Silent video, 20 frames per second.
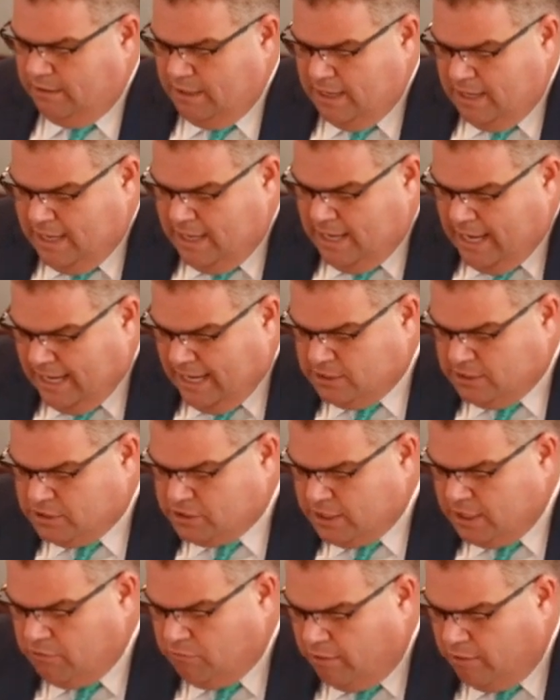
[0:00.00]
and see
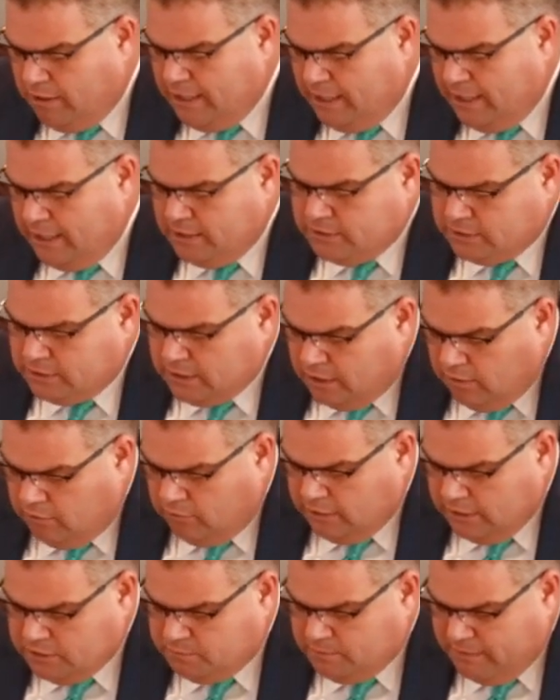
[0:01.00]
what it is the Holy
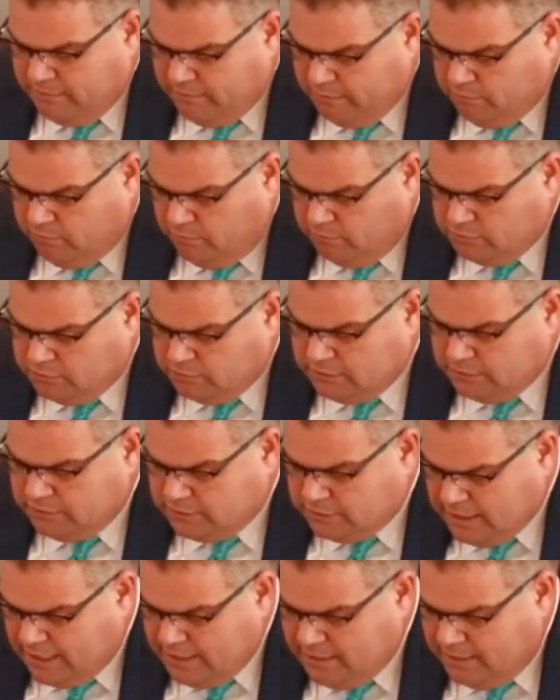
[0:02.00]
Spirit wants to
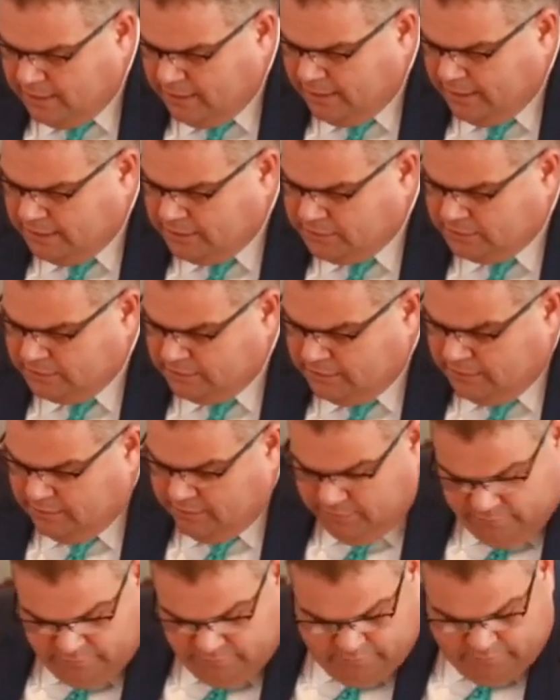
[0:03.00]
say to us
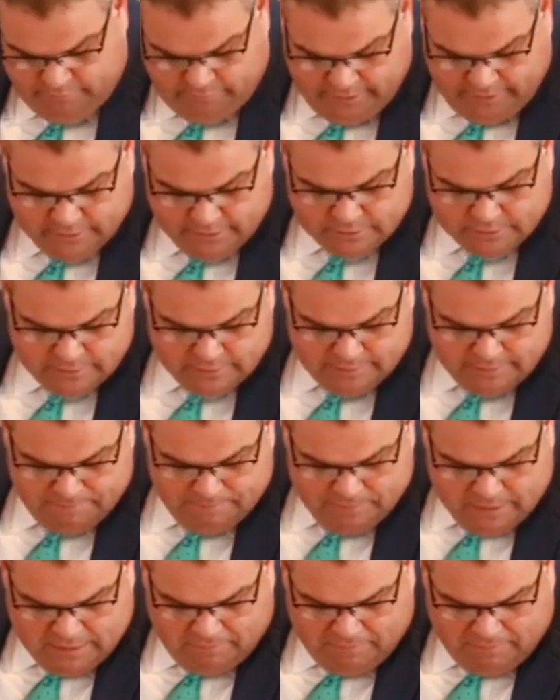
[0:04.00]
through this.
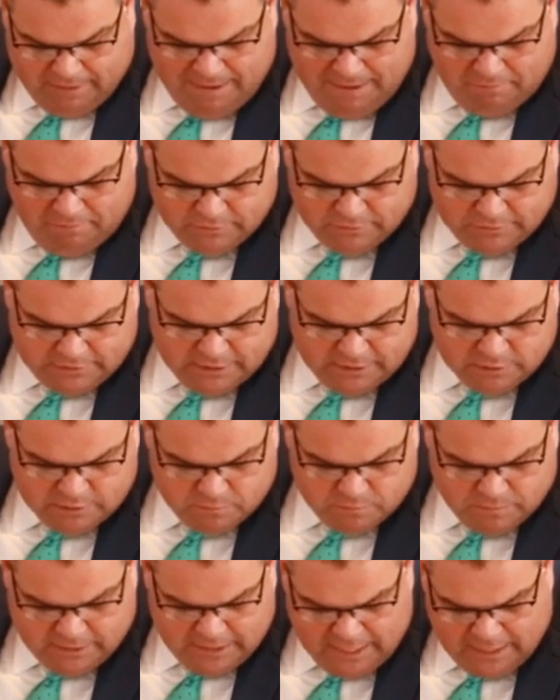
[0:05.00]
The Bible says,
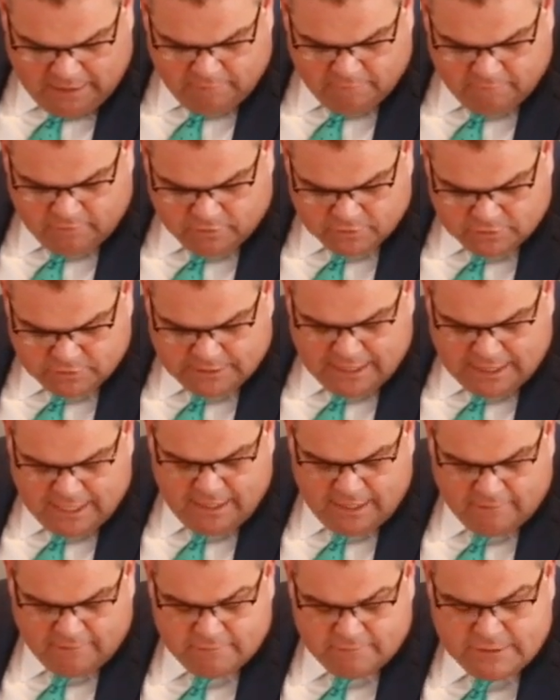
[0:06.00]
beginning in verse 10
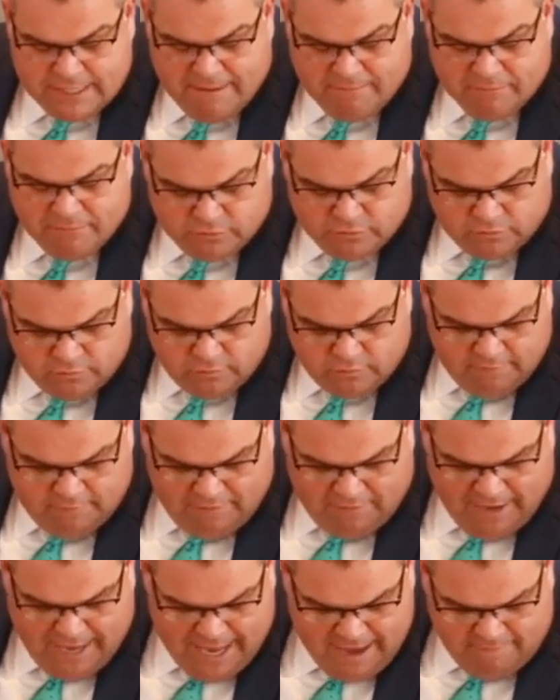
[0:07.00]
of chapter
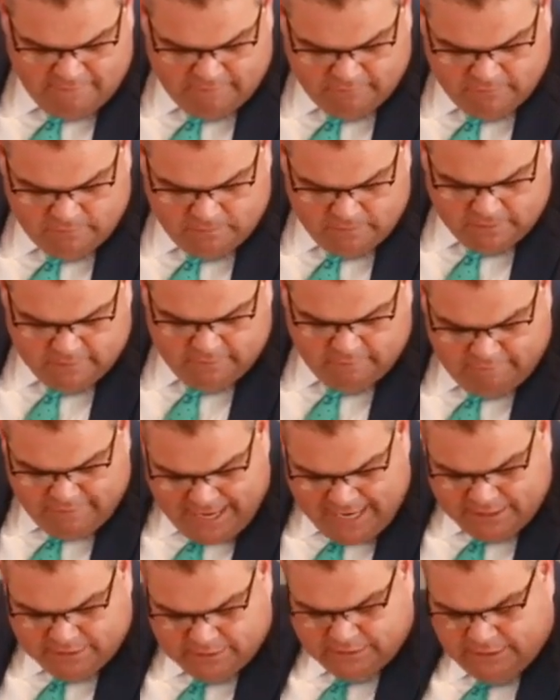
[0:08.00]
25 of the book of
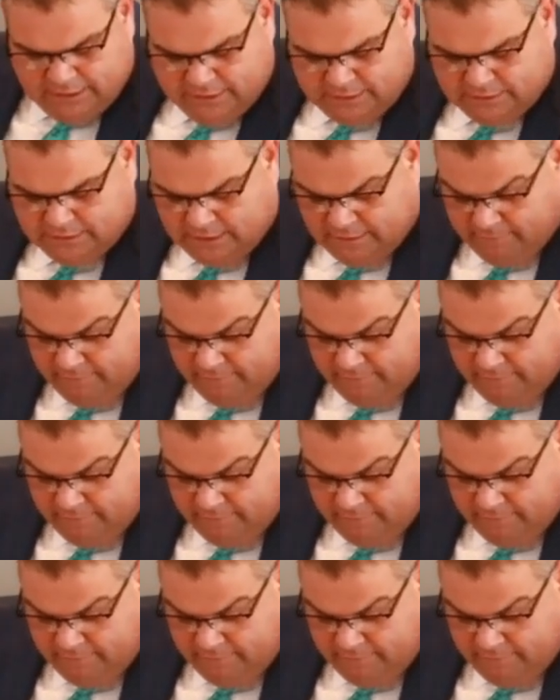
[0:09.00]
Exodus, and they